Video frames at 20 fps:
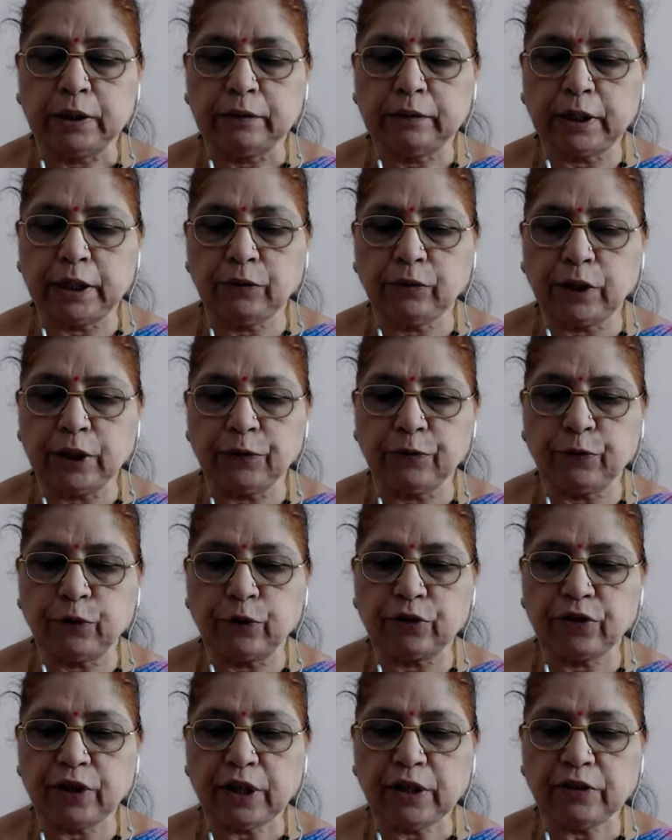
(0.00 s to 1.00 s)

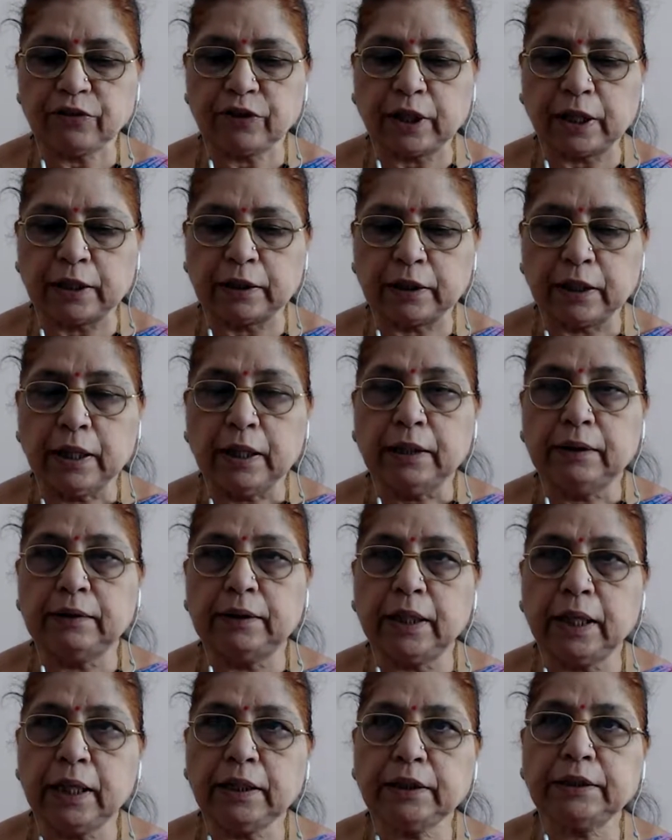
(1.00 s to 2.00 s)
324 says that
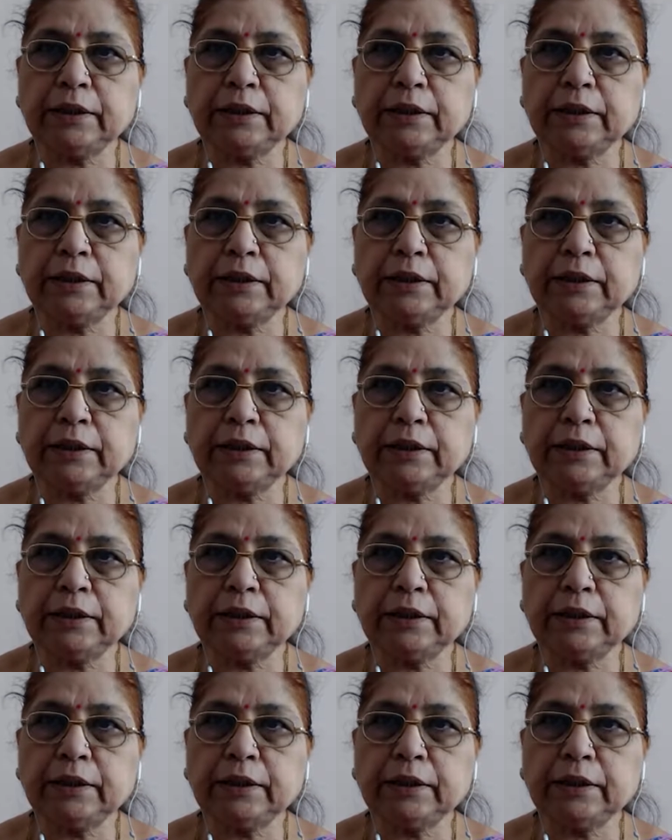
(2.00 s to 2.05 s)
there